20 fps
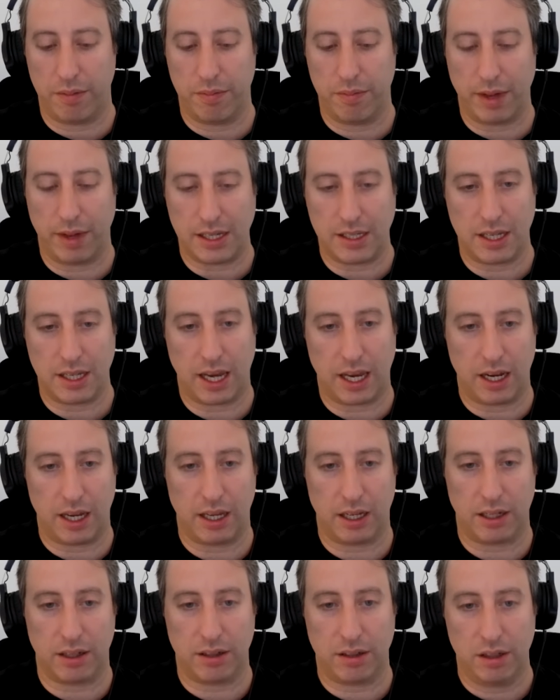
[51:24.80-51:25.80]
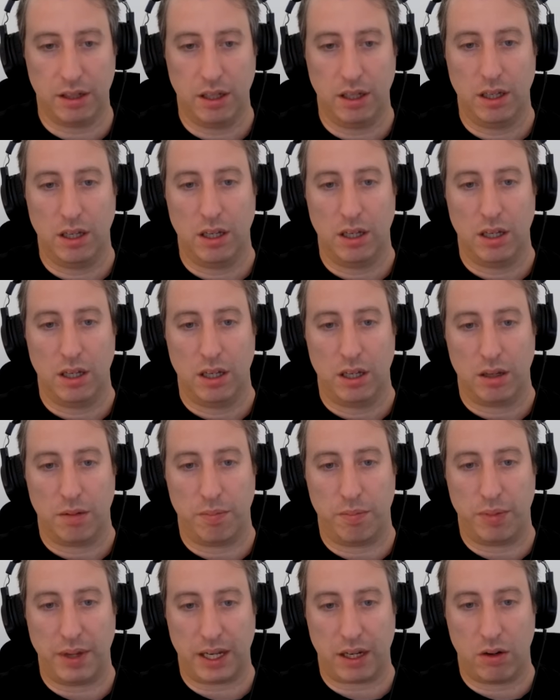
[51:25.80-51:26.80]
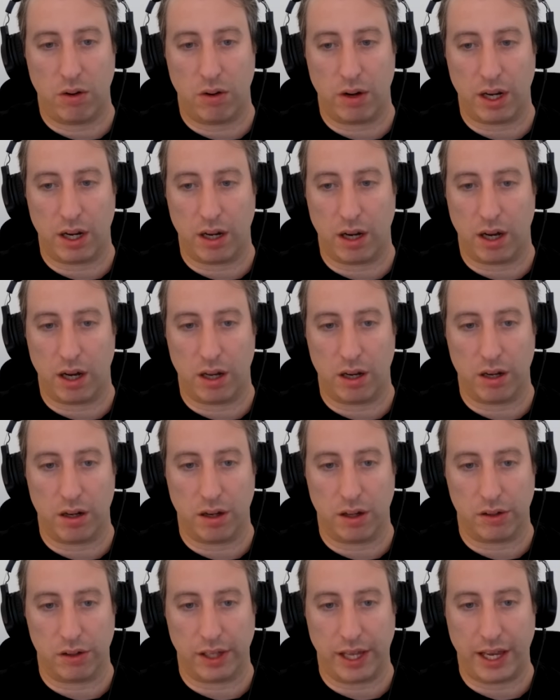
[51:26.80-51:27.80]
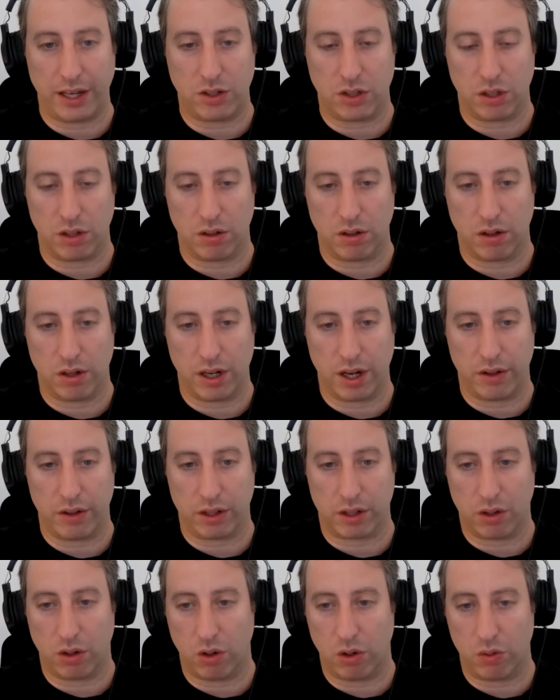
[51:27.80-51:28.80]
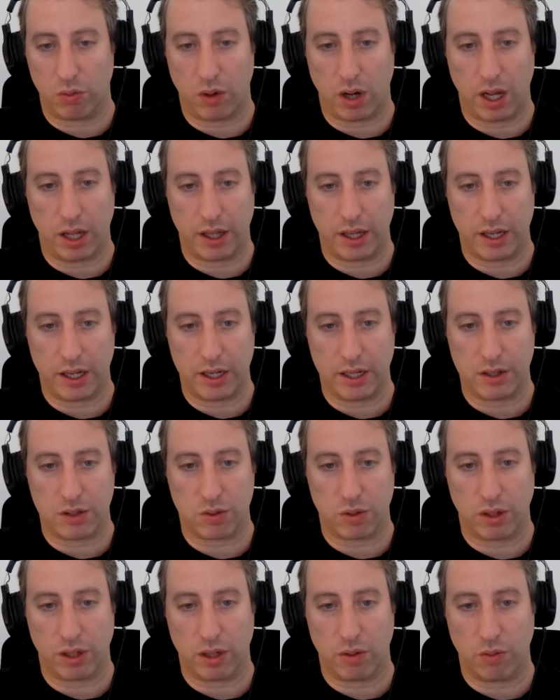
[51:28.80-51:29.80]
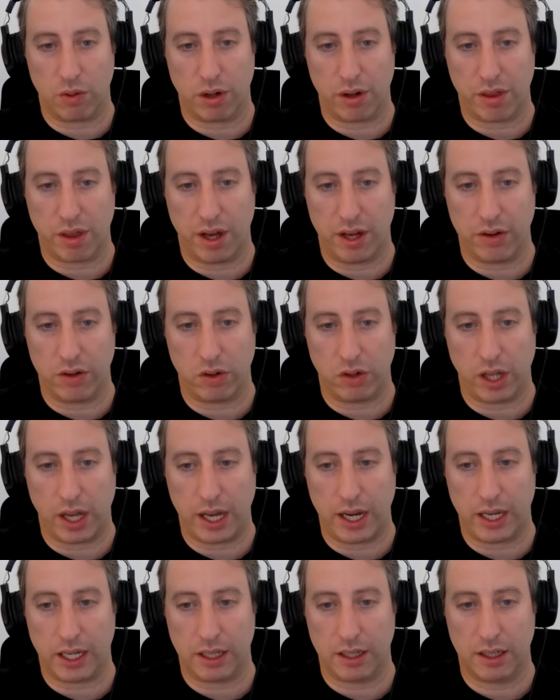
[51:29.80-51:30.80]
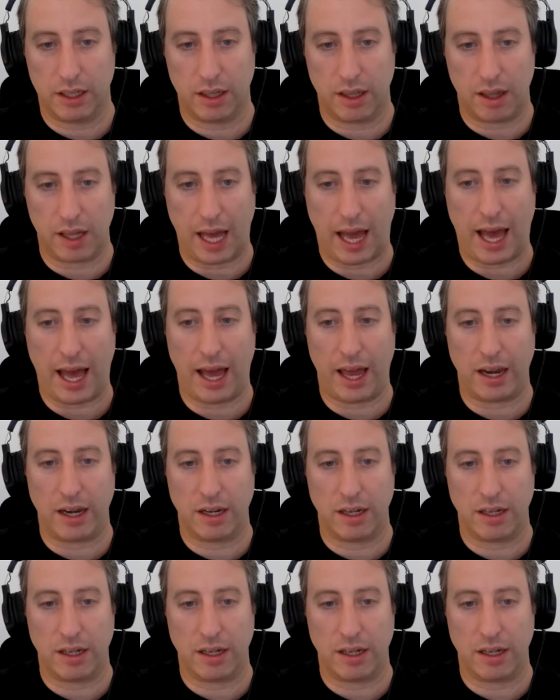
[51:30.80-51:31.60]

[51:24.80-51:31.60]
maintaining Bitcoin on a ledger or another cold wallet is really worth underlining. That